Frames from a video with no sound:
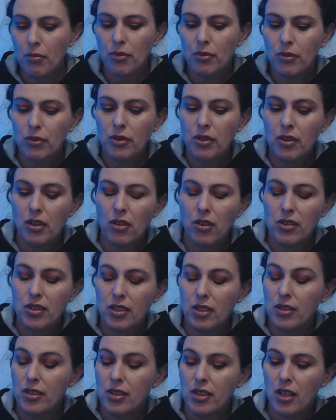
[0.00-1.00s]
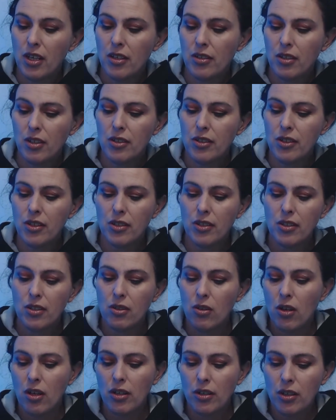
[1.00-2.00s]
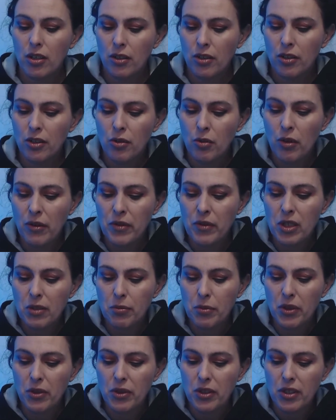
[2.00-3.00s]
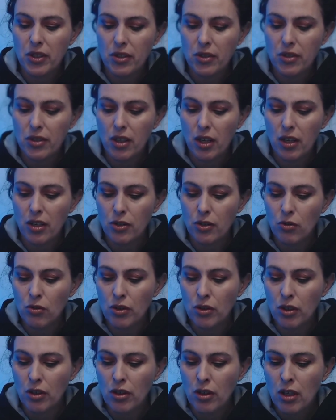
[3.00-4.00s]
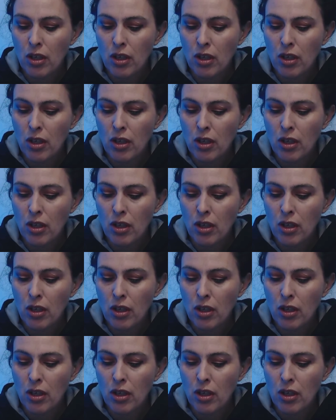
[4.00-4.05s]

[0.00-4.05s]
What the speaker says: Look, I did say this. It's like, you know, whoever this person is, they adore you.